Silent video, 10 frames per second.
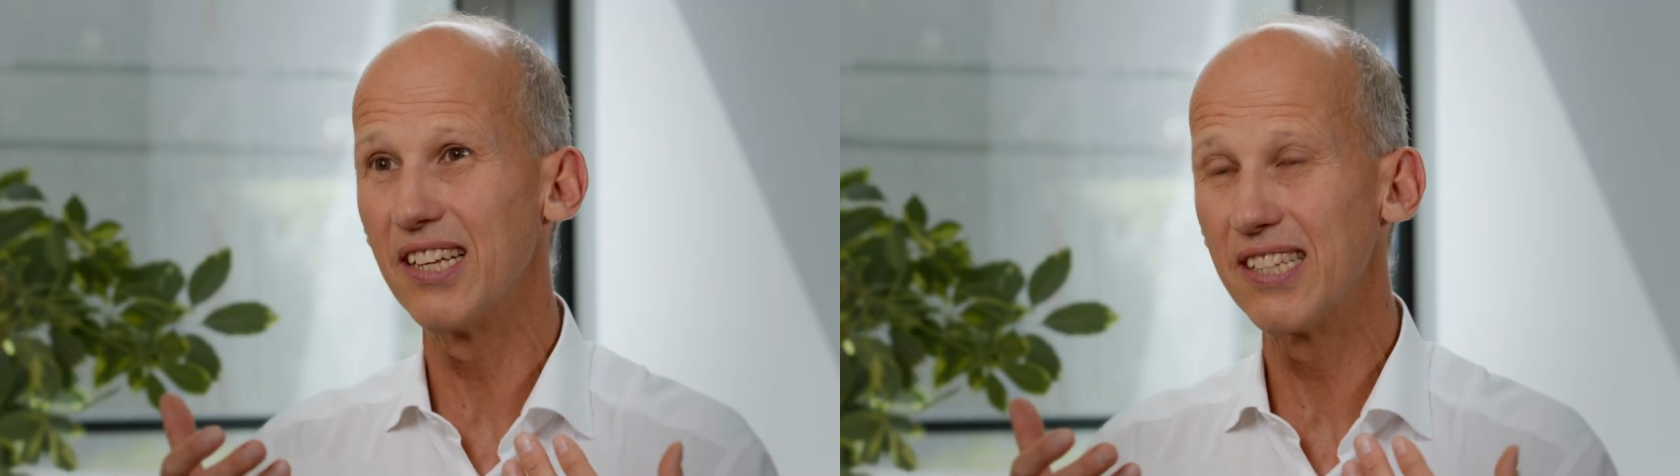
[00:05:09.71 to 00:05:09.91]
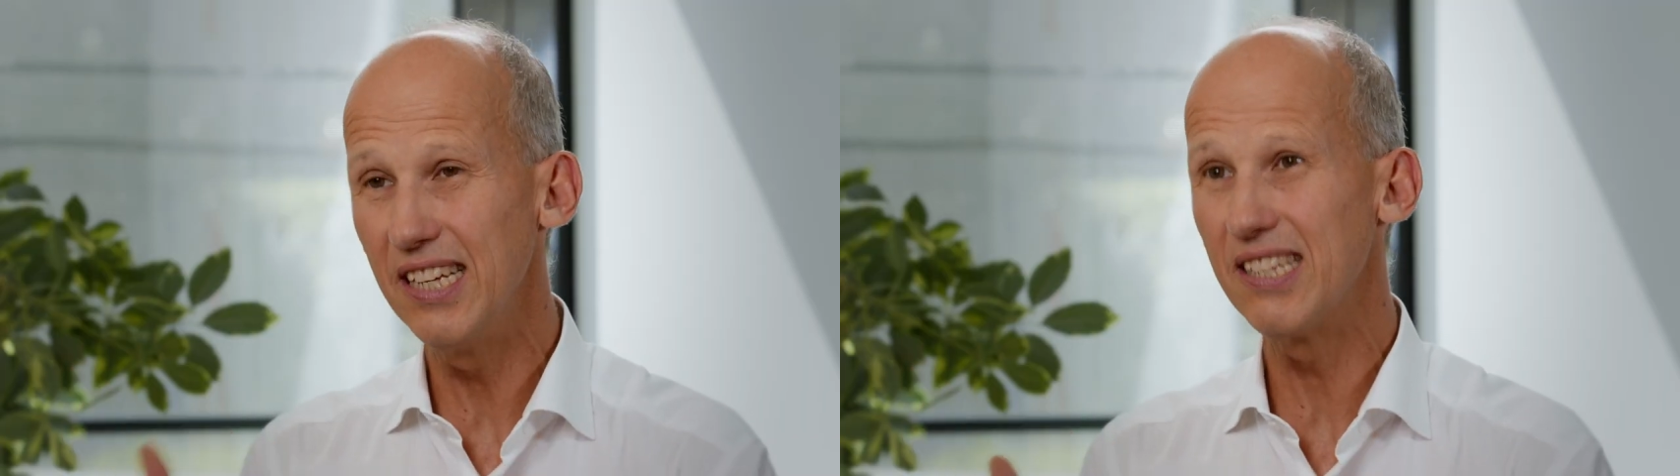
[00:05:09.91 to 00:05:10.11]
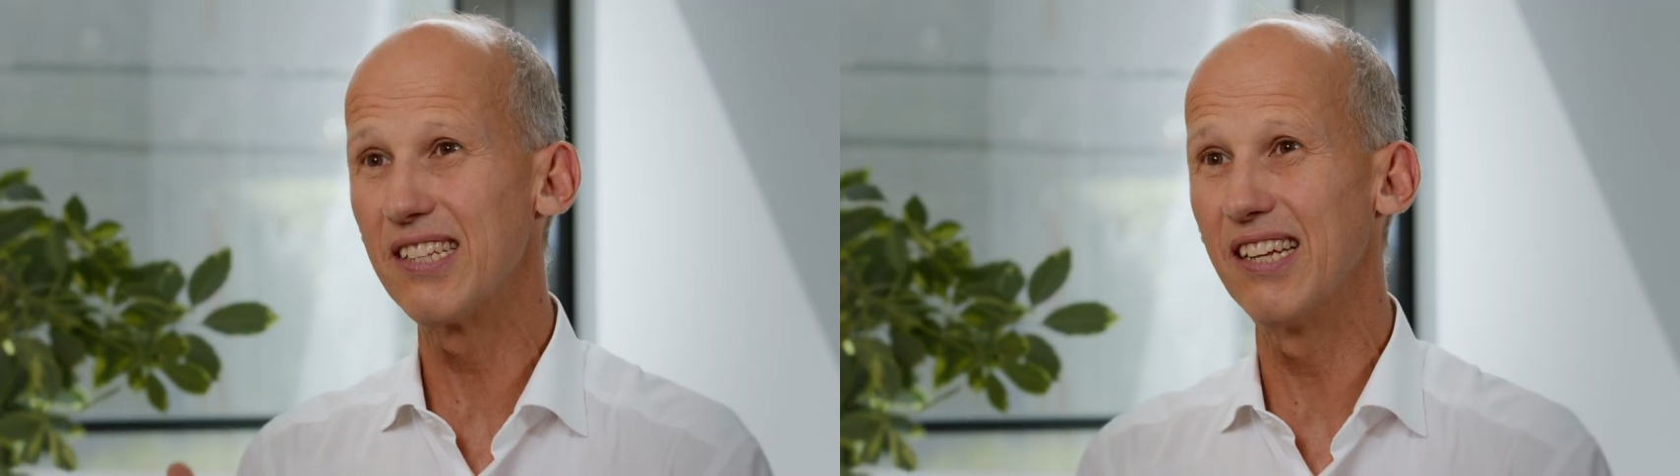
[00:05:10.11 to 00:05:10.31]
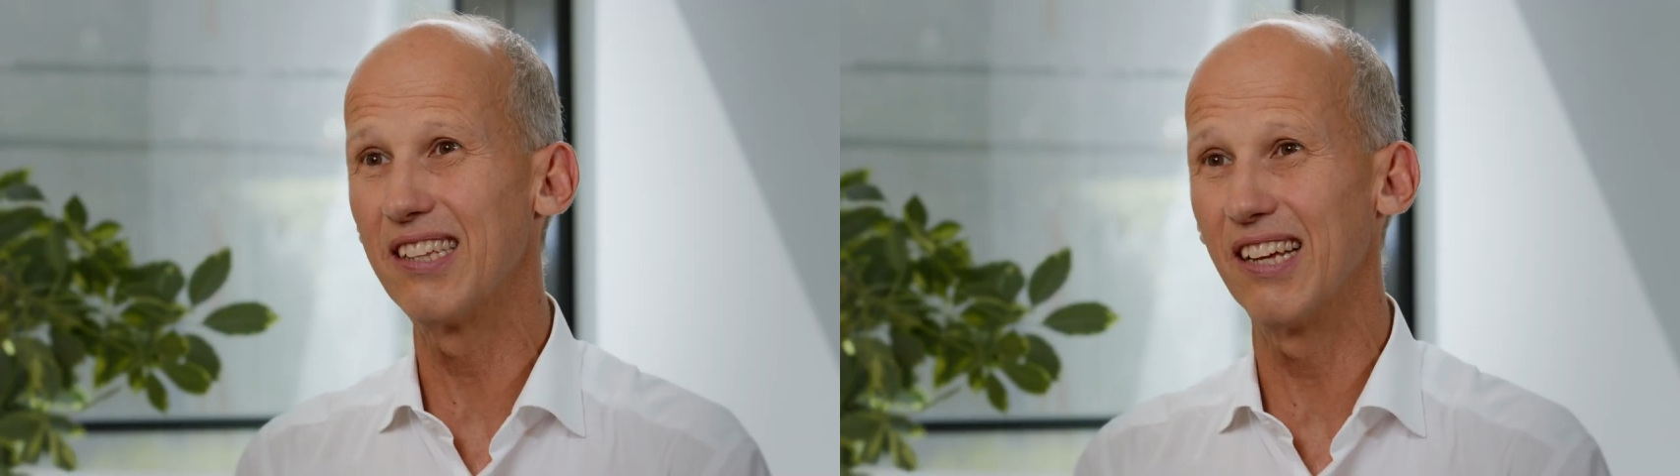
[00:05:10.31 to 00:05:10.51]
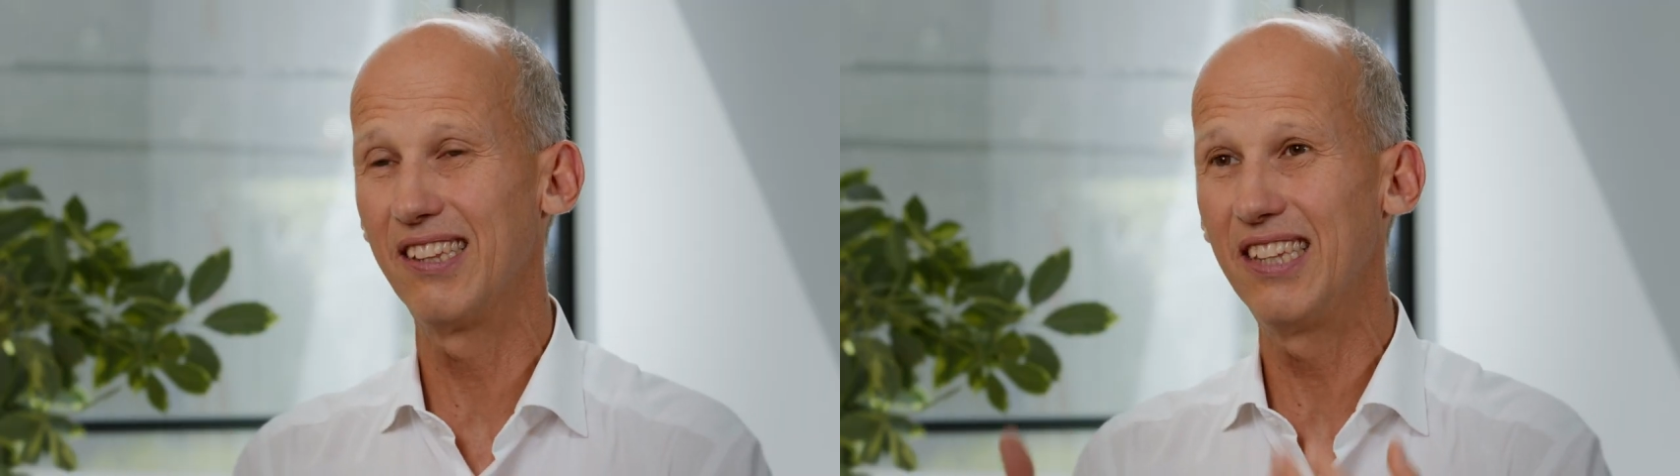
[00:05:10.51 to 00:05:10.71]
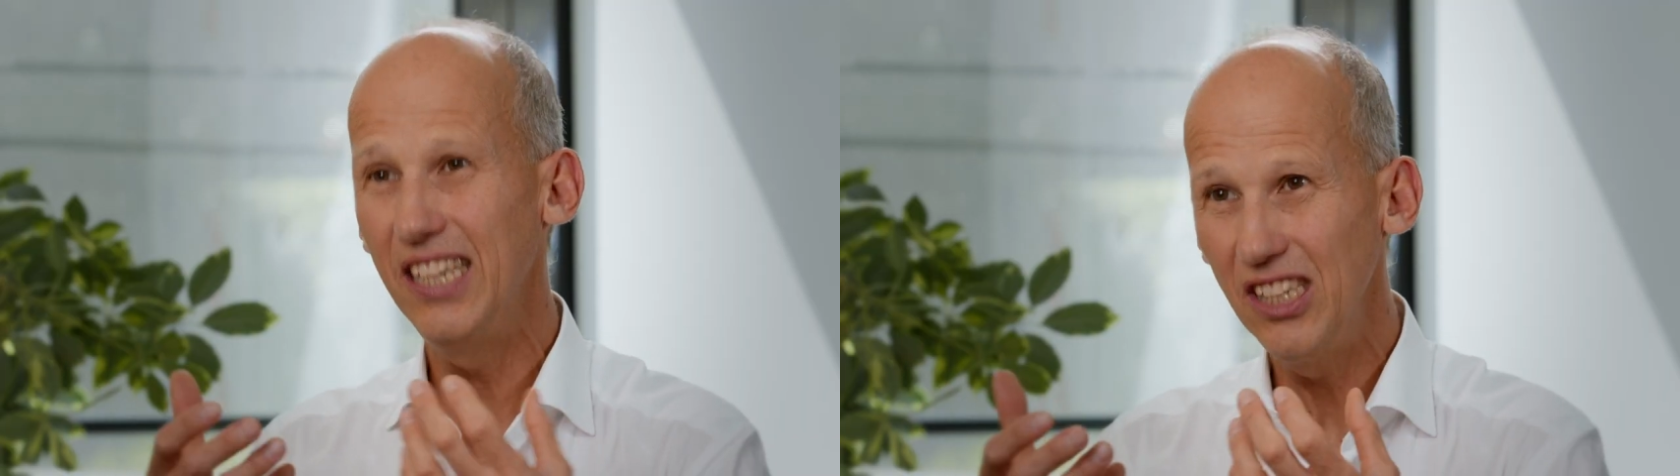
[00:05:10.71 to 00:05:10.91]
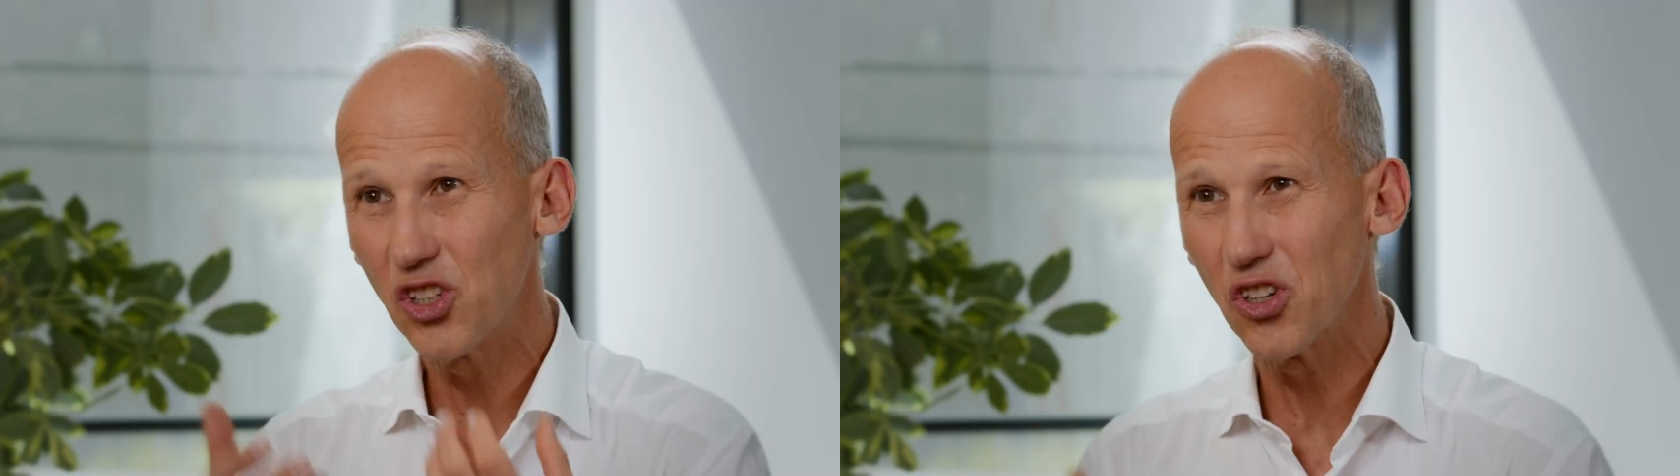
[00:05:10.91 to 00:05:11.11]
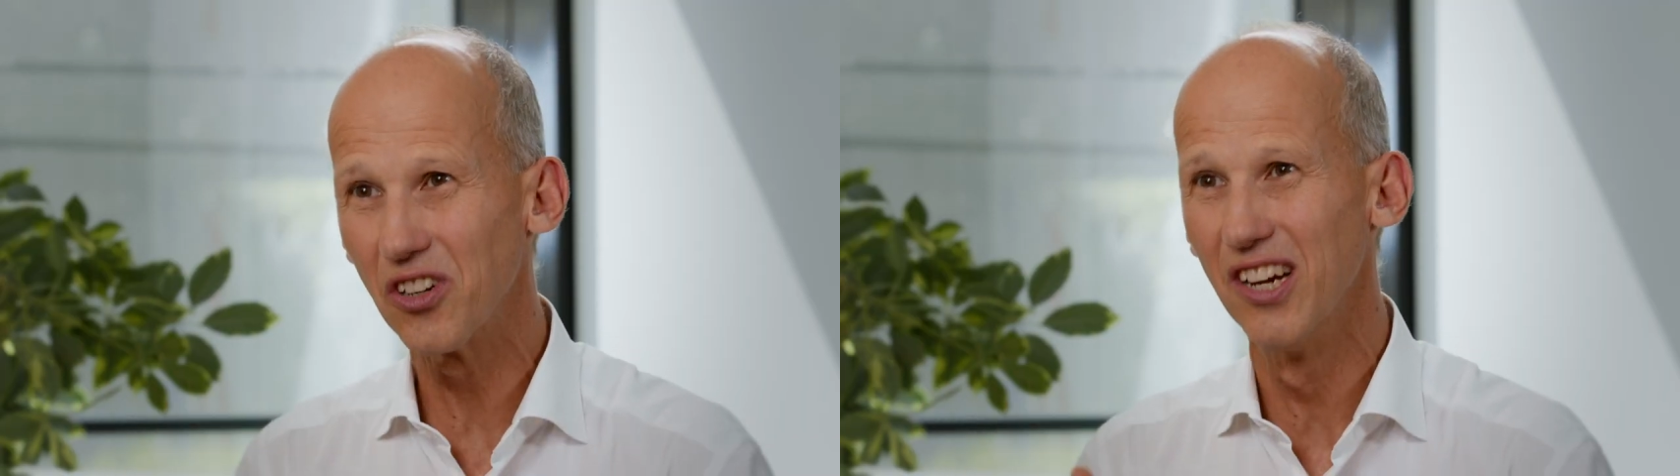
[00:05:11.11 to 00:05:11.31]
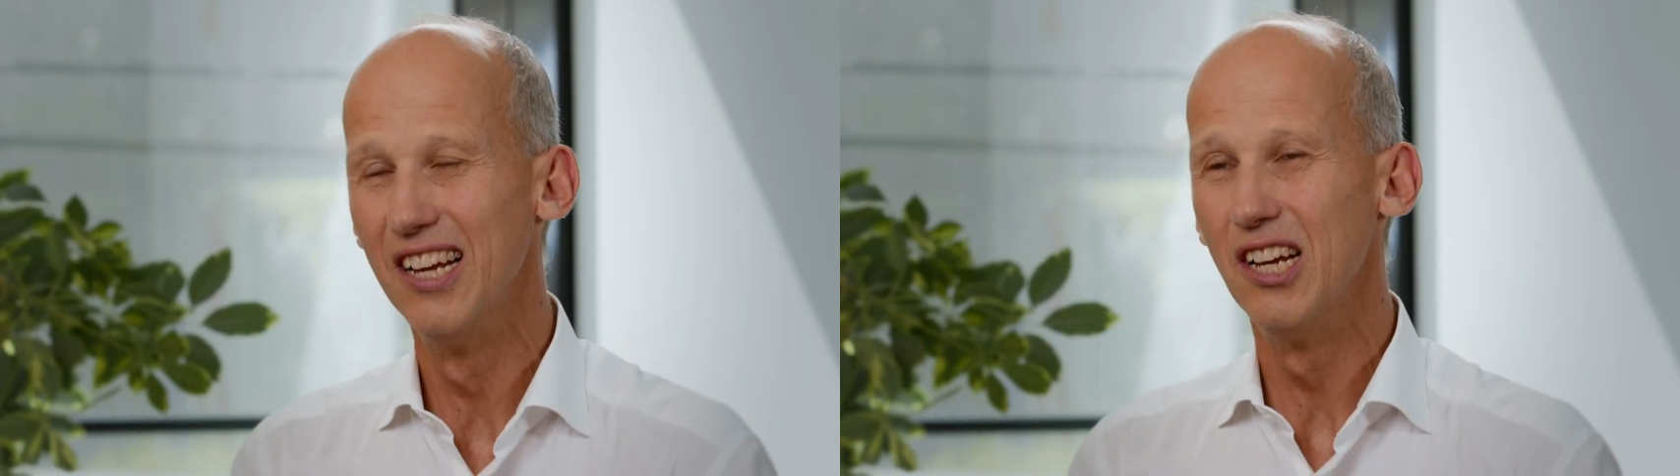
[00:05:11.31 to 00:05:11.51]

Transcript: assistant, a teacher